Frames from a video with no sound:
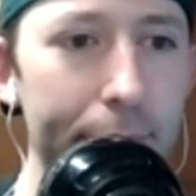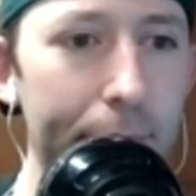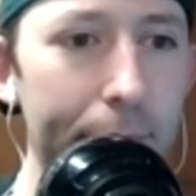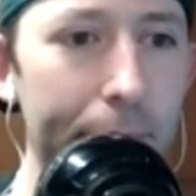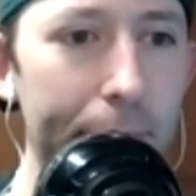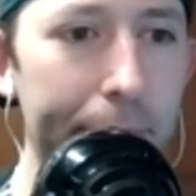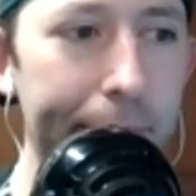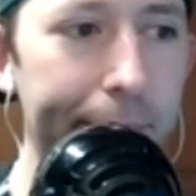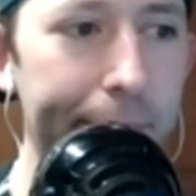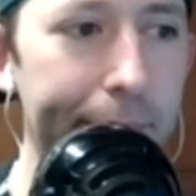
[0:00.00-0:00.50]

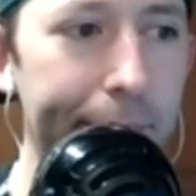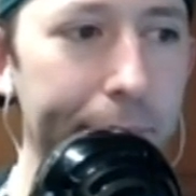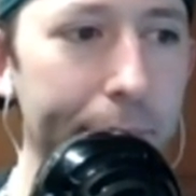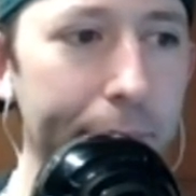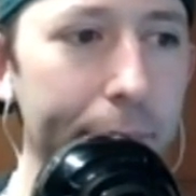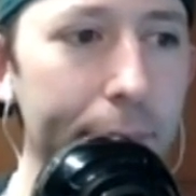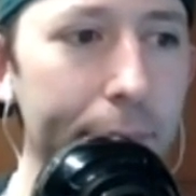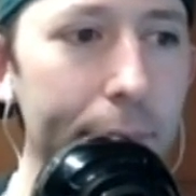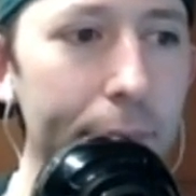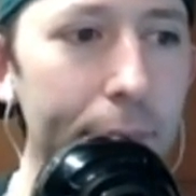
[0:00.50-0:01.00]

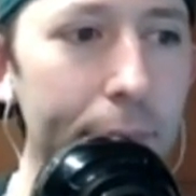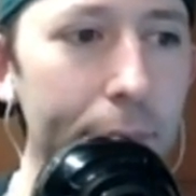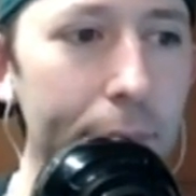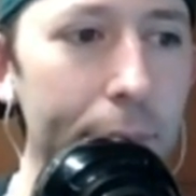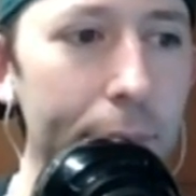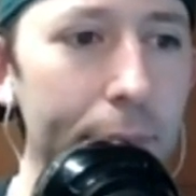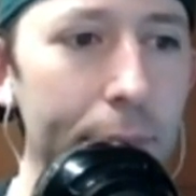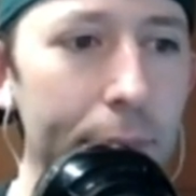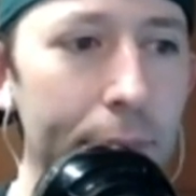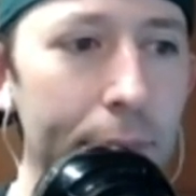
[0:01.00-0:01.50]

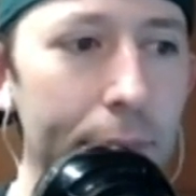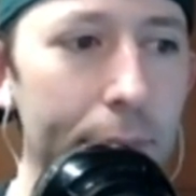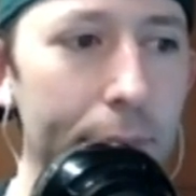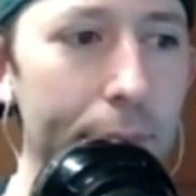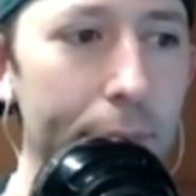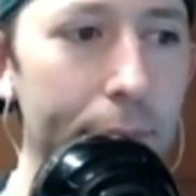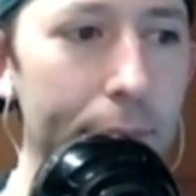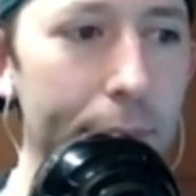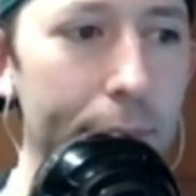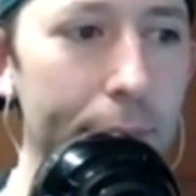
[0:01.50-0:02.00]

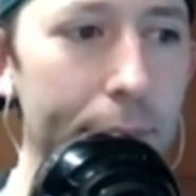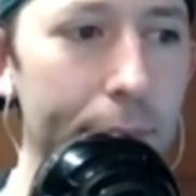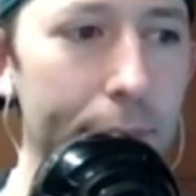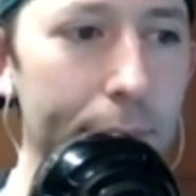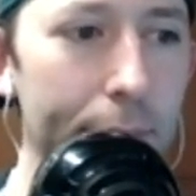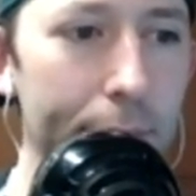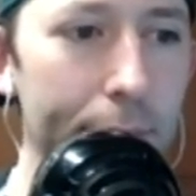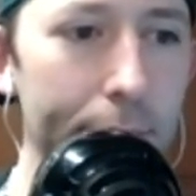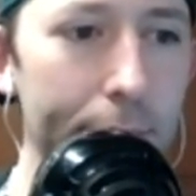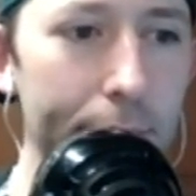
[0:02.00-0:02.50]

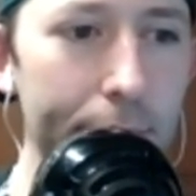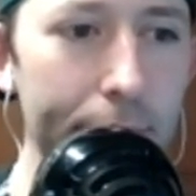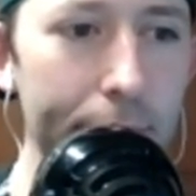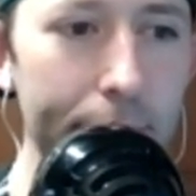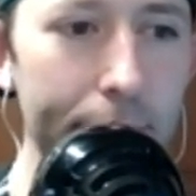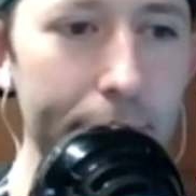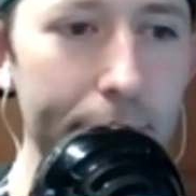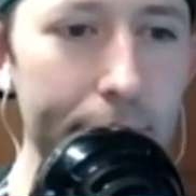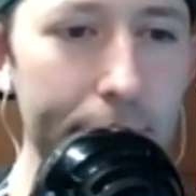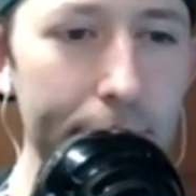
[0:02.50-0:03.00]

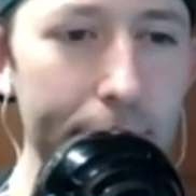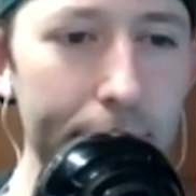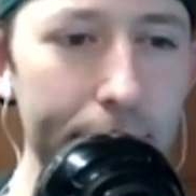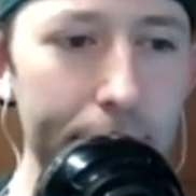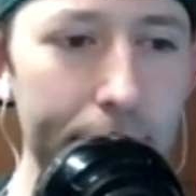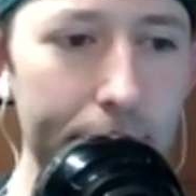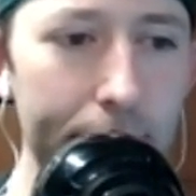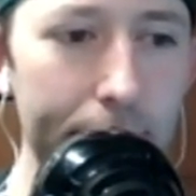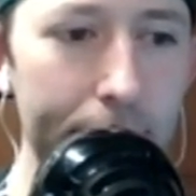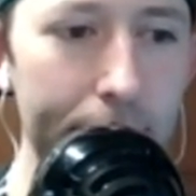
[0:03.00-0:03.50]

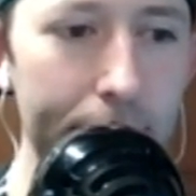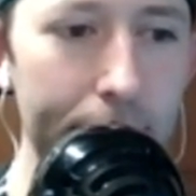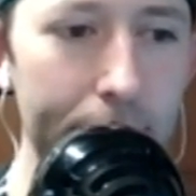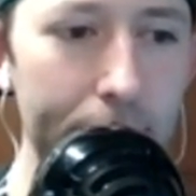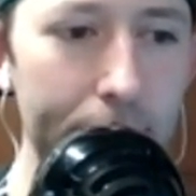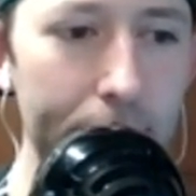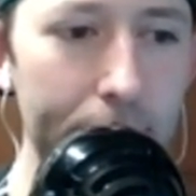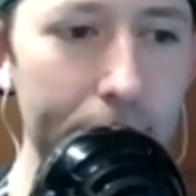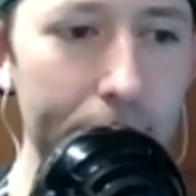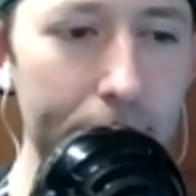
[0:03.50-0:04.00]

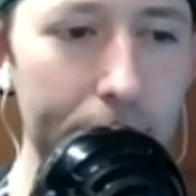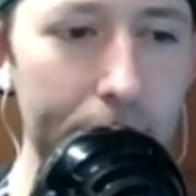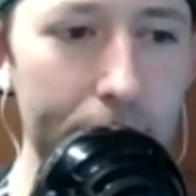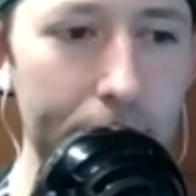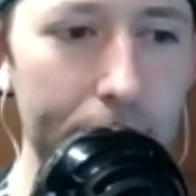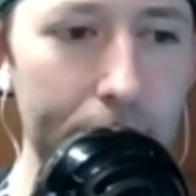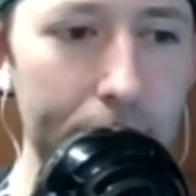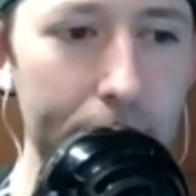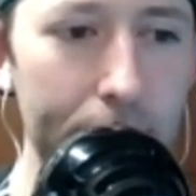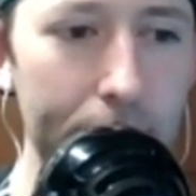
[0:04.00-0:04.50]

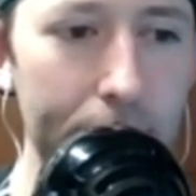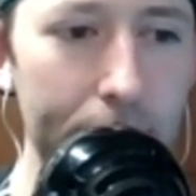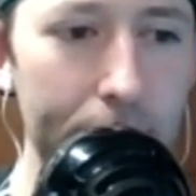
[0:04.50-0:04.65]
This person isn't speaking.